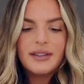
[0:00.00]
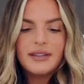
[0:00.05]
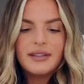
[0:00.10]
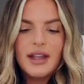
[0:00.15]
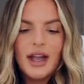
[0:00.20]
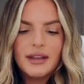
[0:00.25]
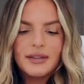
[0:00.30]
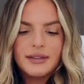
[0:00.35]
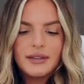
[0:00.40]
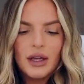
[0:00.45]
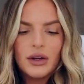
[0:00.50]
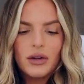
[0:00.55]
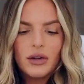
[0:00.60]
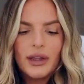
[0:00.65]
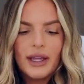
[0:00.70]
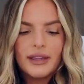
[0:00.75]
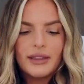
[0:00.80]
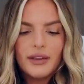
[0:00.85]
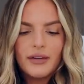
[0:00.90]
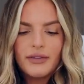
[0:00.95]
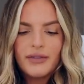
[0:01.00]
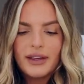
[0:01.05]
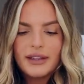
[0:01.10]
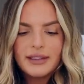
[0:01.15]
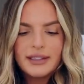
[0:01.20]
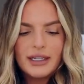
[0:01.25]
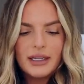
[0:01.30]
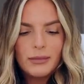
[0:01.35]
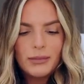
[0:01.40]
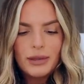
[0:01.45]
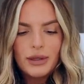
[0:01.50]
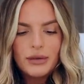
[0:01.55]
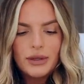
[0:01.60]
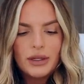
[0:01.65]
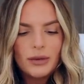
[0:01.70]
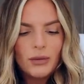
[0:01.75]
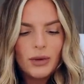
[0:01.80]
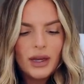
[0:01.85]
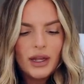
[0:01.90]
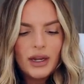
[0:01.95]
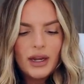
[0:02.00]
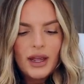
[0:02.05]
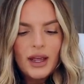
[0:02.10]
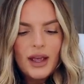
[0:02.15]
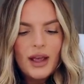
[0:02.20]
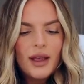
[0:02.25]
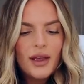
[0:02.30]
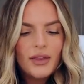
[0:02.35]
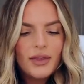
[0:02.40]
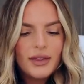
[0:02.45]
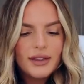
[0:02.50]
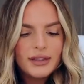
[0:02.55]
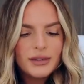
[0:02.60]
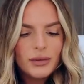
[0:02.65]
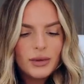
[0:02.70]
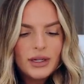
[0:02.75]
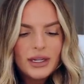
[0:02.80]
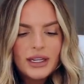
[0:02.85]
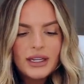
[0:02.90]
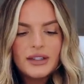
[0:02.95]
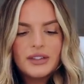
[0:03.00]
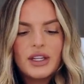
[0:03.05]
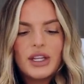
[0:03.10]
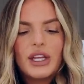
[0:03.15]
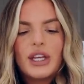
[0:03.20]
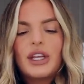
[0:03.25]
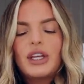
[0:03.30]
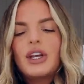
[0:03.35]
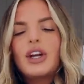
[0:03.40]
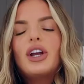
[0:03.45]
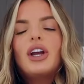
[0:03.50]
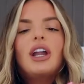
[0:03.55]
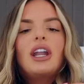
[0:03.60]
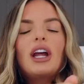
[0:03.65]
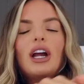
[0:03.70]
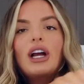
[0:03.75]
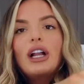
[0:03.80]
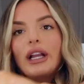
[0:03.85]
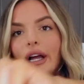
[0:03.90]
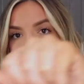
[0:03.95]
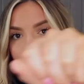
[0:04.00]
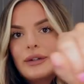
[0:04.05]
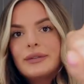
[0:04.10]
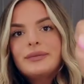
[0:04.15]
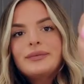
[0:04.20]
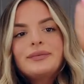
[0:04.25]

This is not subtle like the Fenty Beauty one, this one is You're Gonna Glow.